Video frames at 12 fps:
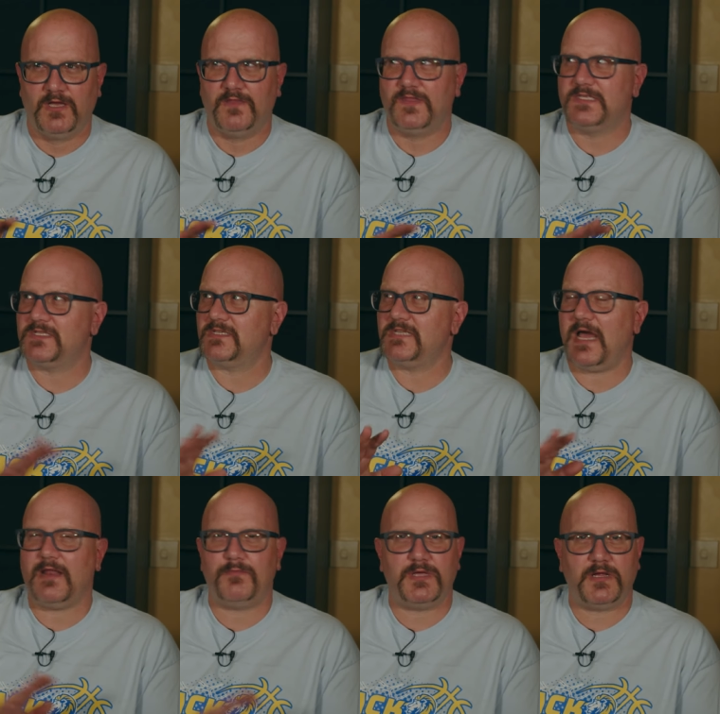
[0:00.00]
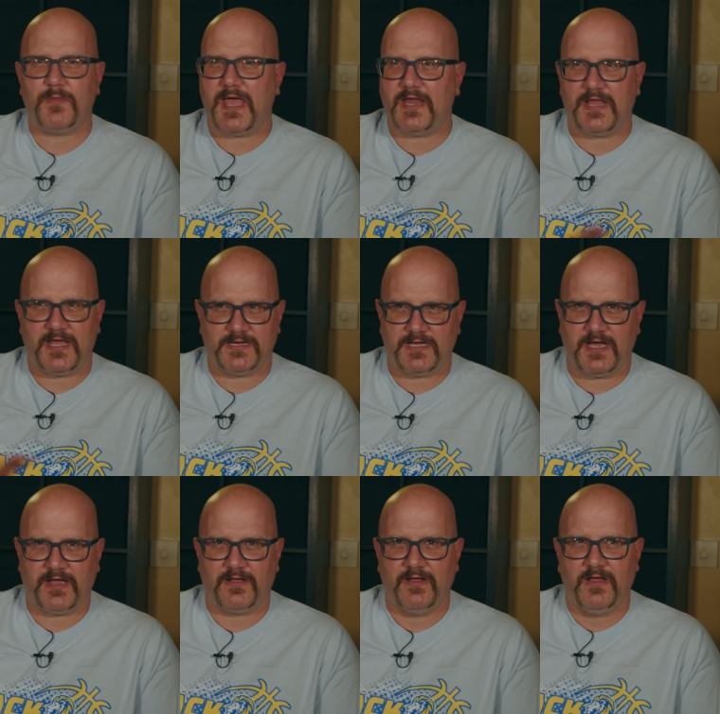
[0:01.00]
This is not a big bad end
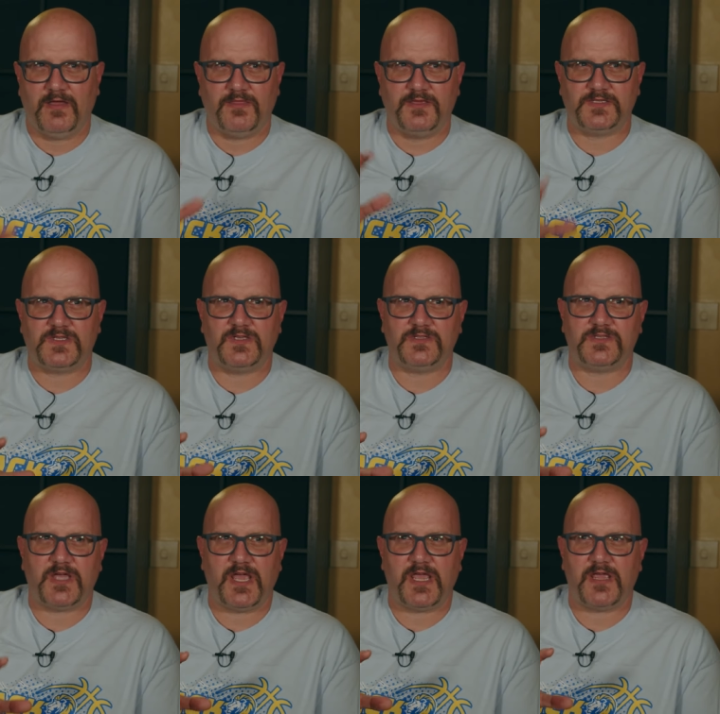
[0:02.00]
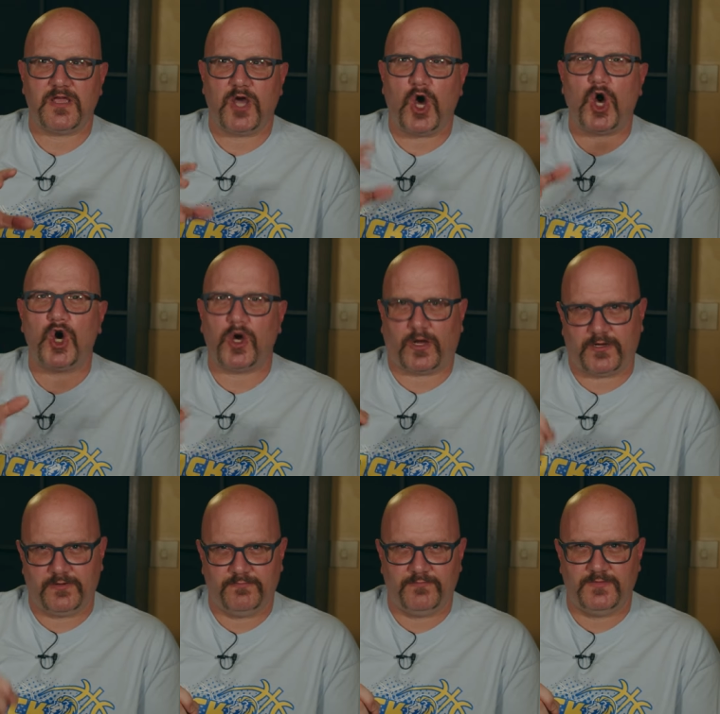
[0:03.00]
guy. This is a, a
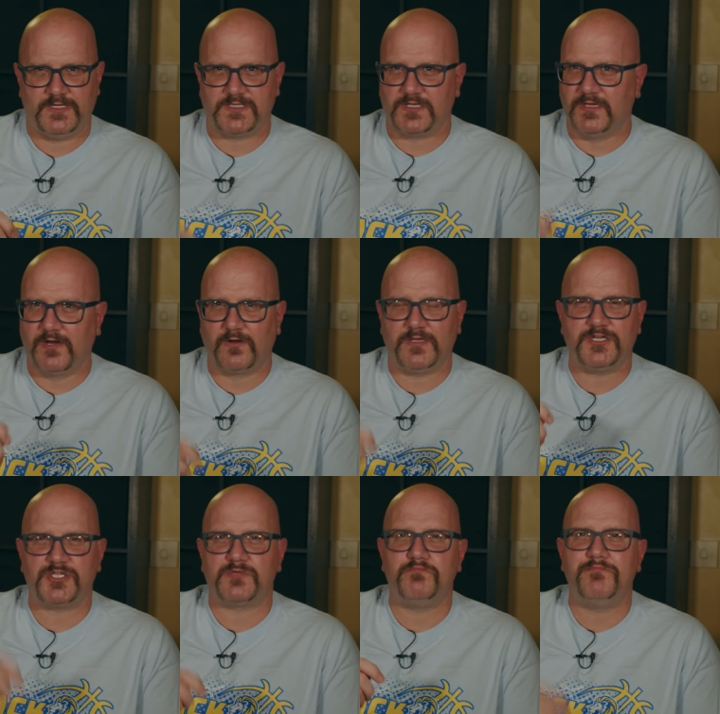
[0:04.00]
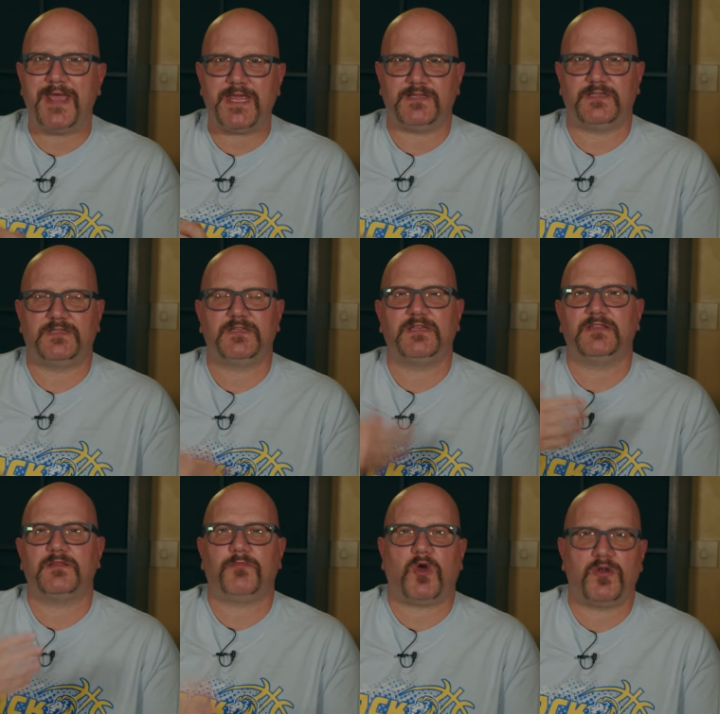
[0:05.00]
hook. It's literally just bait to get
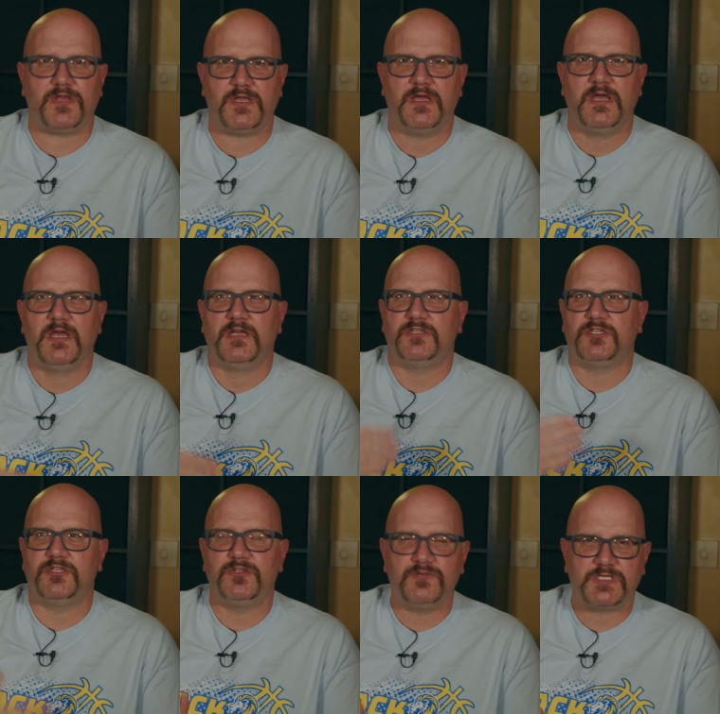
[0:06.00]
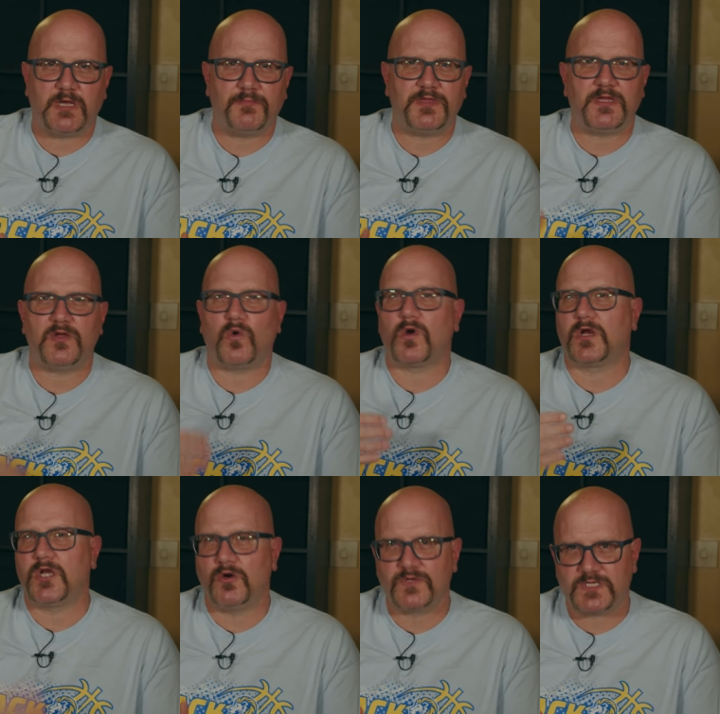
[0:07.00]
the party to do something or
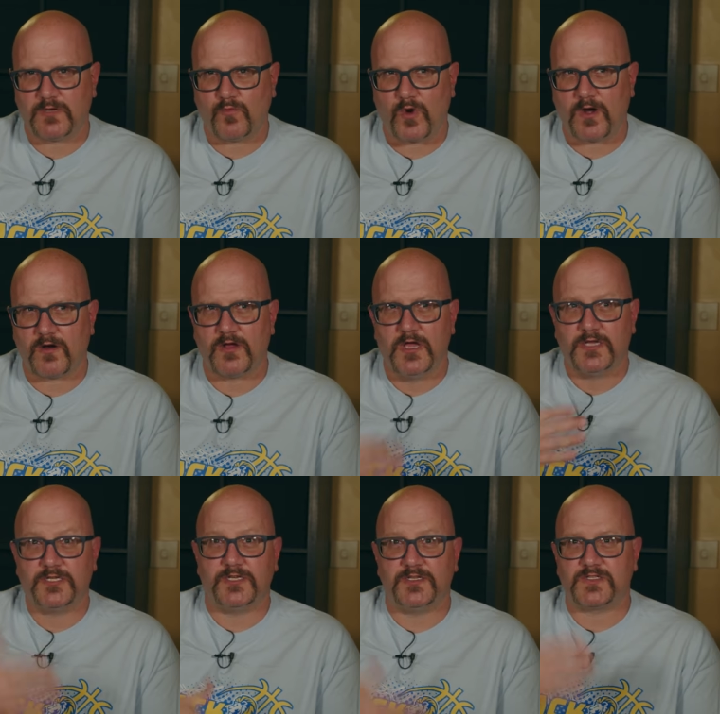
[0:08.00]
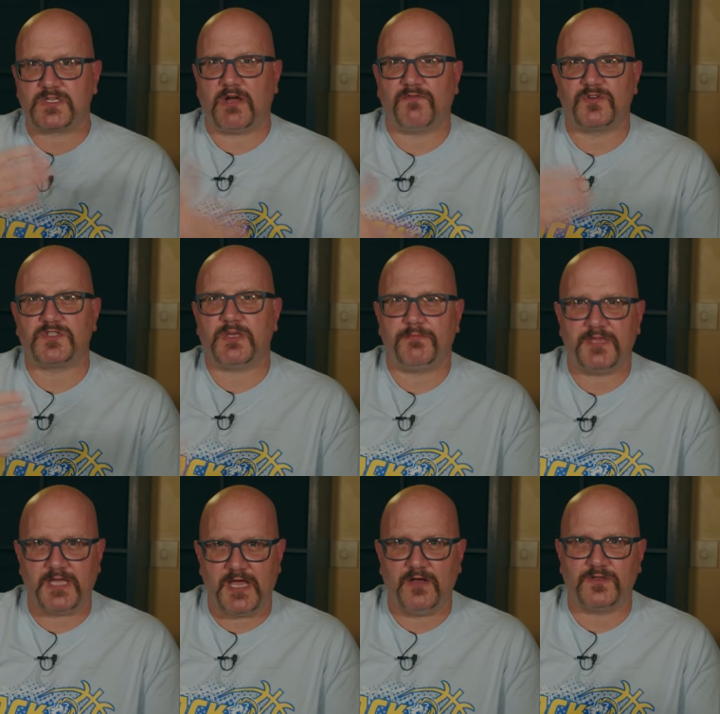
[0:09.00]
go somewhere to discover
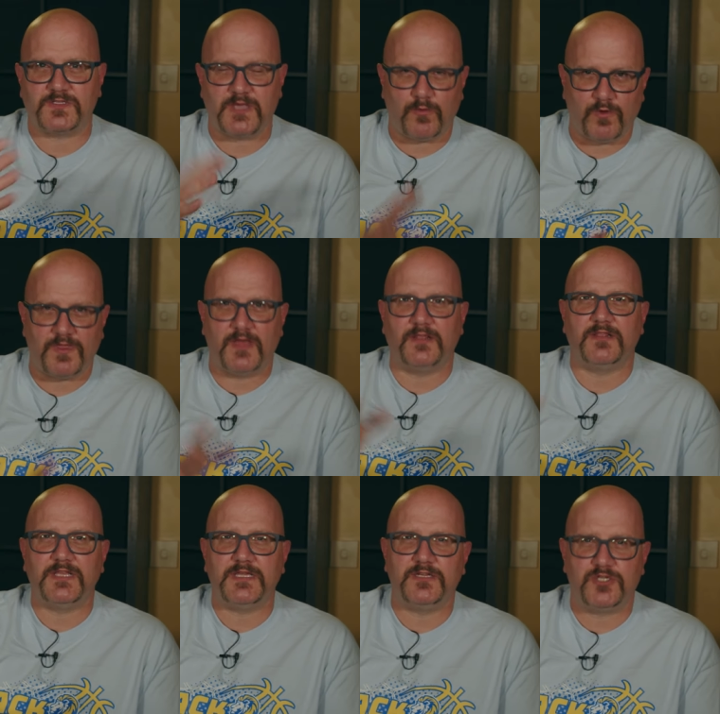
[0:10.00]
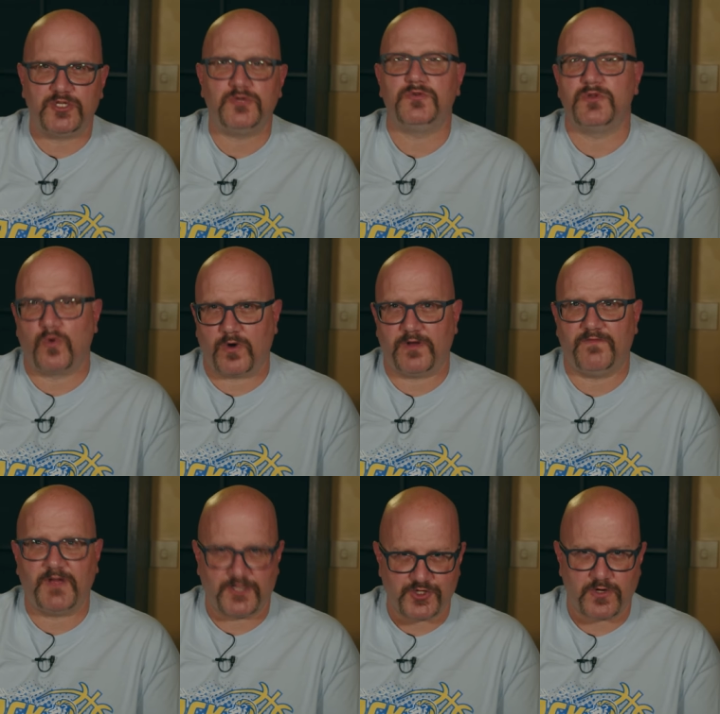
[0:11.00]
something else that will then lead to your
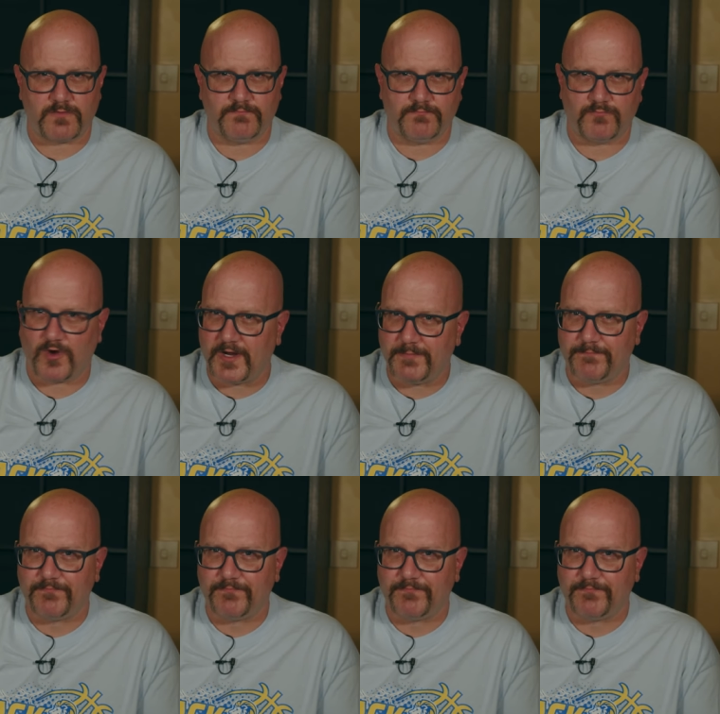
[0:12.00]
adventure, right?